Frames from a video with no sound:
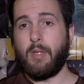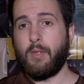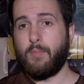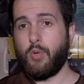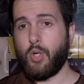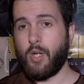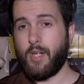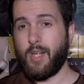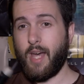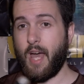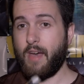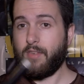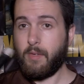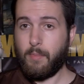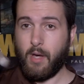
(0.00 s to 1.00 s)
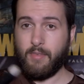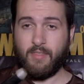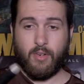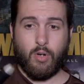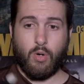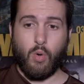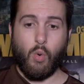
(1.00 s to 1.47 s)
put in a heavy
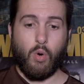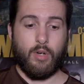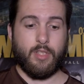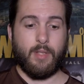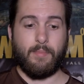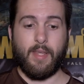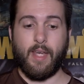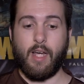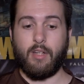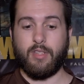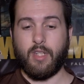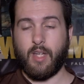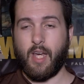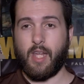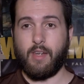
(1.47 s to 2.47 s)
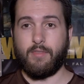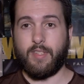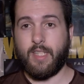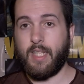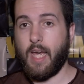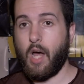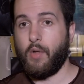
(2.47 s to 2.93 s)
buffer or something else and kind of
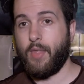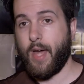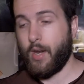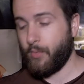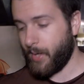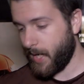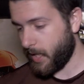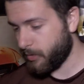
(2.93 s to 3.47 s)
see how that reacts with